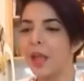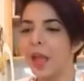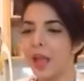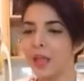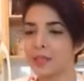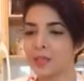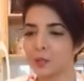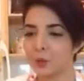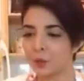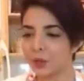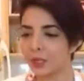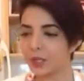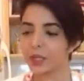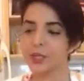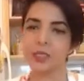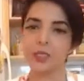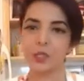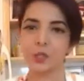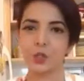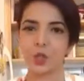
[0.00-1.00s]
And so
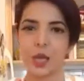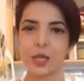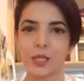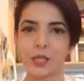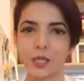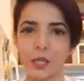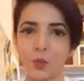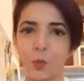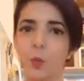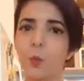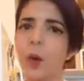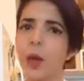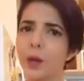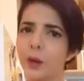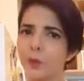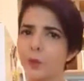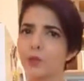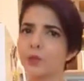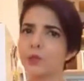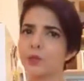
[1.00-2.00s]
he suggested, well, why
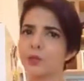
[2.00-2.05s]
don't you